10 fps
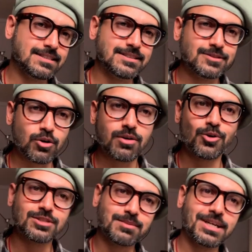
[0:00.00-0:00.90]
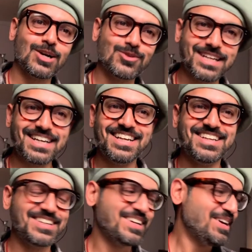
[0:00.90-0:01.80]
or something around that.
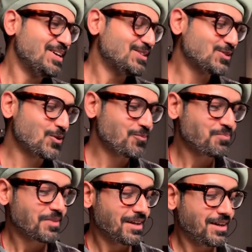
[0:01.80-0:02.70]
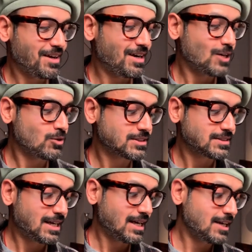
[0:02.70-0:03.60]
So
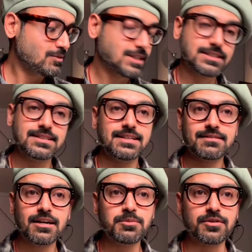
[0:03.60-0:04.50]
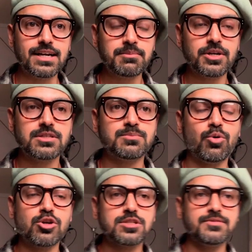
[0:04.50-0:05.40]
it's incredible, right? Because
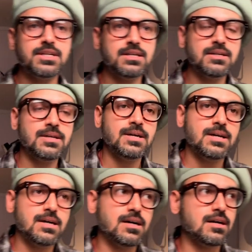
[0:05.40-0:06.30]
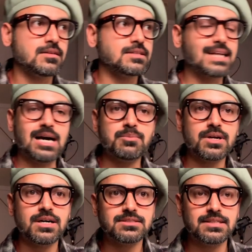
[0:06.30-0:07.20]
most of the
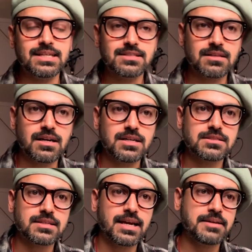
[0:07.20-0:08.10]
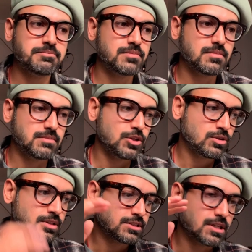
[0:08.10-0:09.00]
cameras, the DSLRs can,
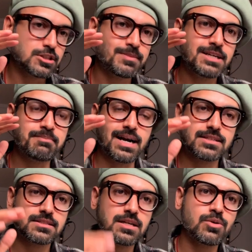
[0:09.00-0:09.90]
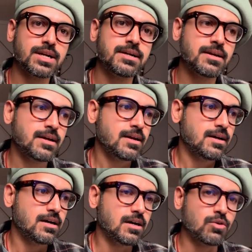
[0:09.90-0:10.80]
the shutter speed maxes out at
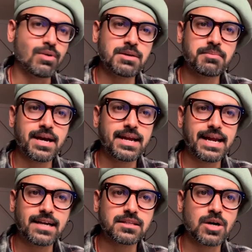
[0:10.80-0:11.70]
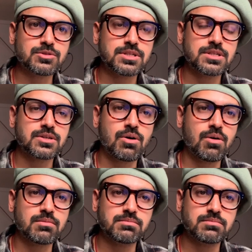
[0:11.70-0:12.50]
1 by 8,000 or